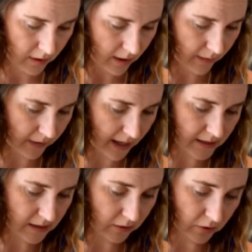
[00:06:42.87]
I mean, I
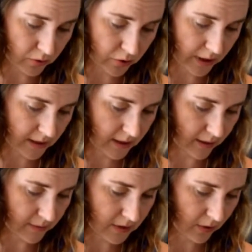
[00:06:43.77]
still do drink
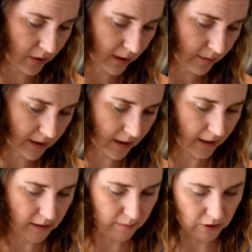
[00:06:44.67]
some soda, but not
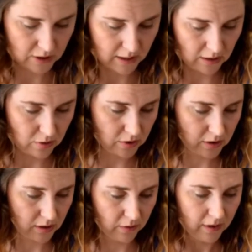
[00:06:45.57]
as much as I used
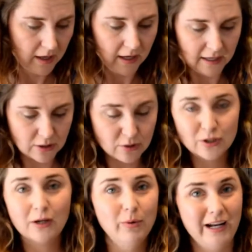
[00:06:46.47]
to. It's
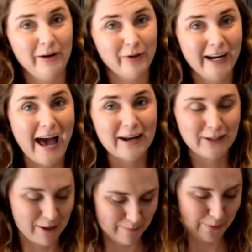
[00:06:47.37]
usually when I run out of
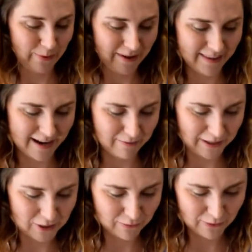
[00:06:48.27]
kombucha that I
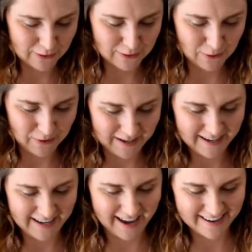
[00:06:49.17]
reach for the soda
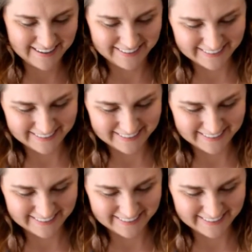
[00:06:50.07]
again.